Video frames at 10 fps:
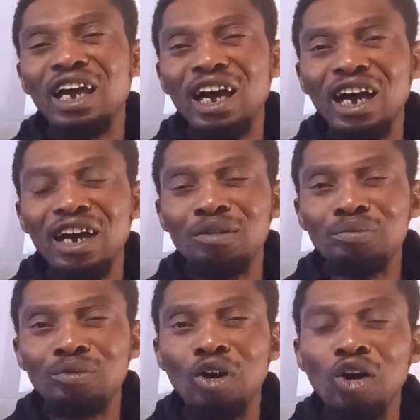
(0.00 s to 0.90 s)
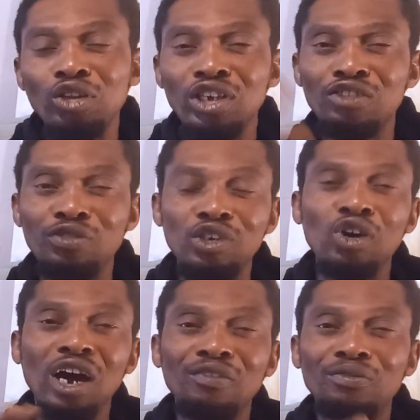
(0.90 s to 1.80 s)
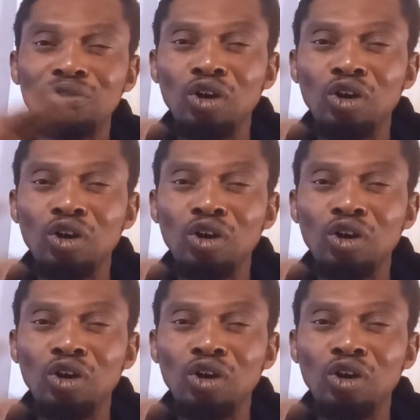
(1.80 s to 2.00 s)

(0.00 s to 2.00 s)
all these videos I've